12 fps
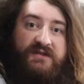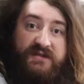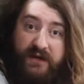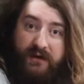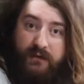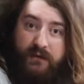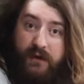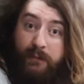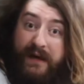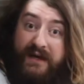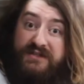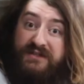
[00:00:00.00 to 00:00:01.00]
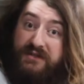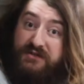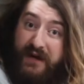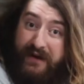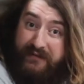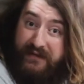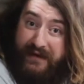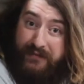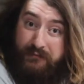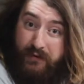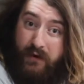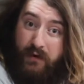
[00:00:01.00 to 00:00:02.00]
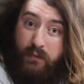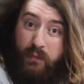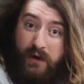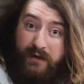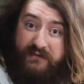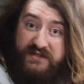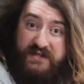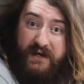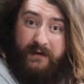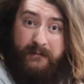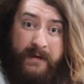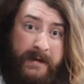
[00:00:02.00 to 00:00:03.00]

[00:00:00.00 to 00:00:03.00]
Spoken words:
So, imagine you're driving down the road when all of a sudden,